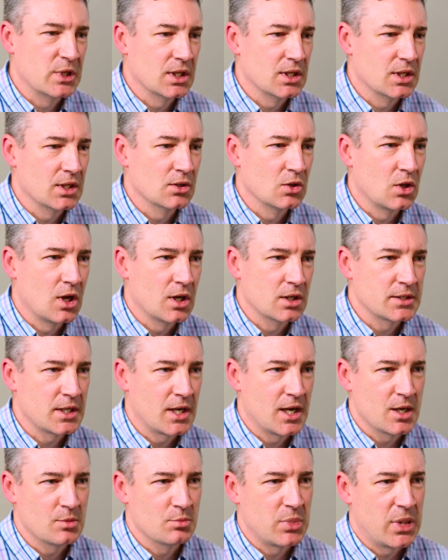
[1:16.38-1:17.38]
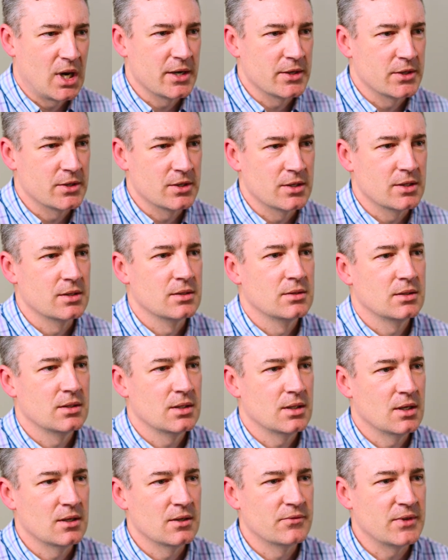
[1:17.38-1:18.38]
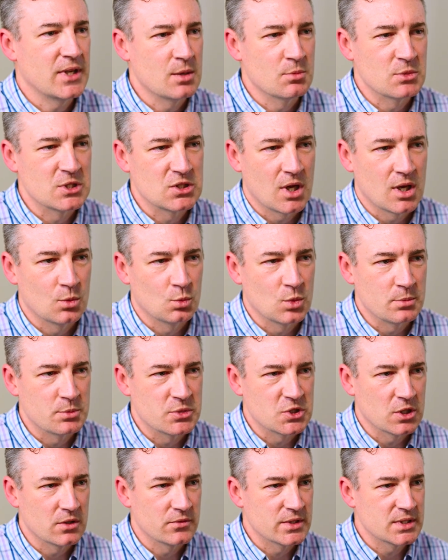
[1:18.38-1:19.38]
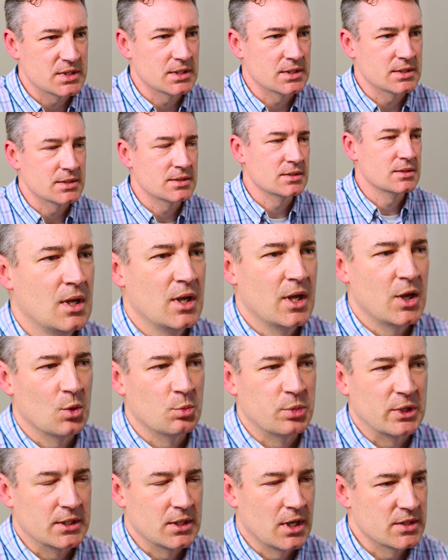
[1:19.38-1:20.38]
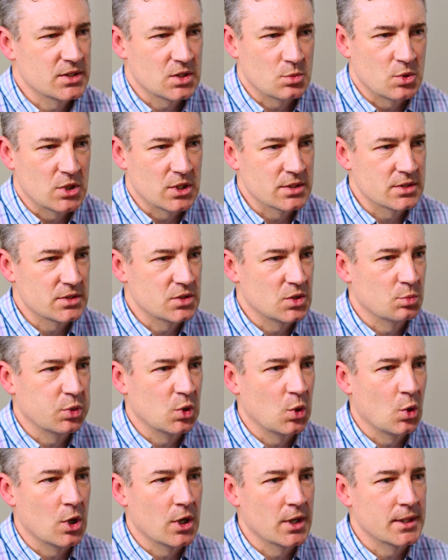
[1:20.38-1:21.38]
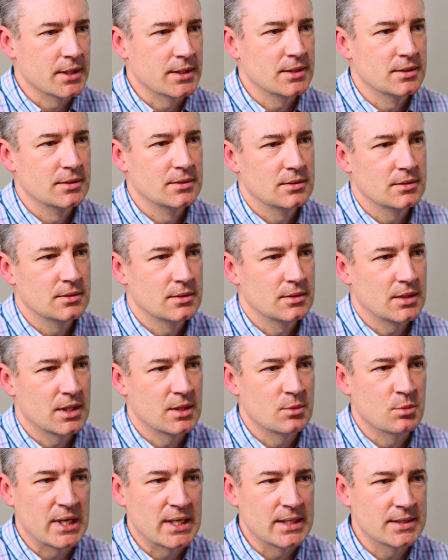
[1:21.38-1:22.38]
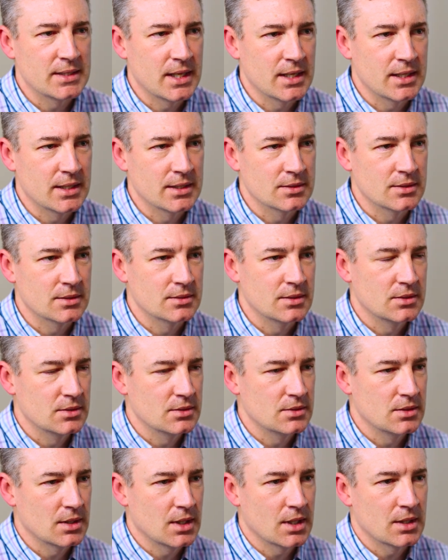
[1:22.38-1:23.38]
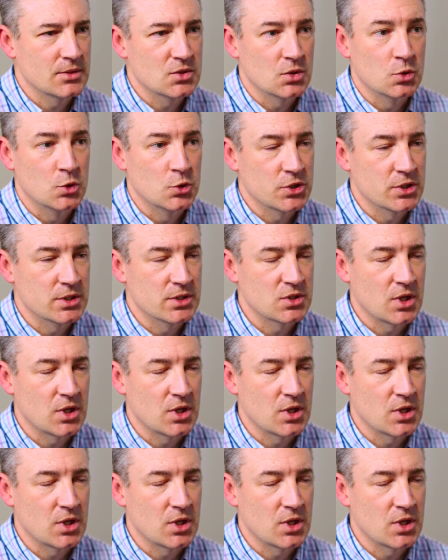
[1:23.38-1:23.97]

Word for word: a longtime partner of Amazon Web Services, helping customers deploy and maintain uh, solutions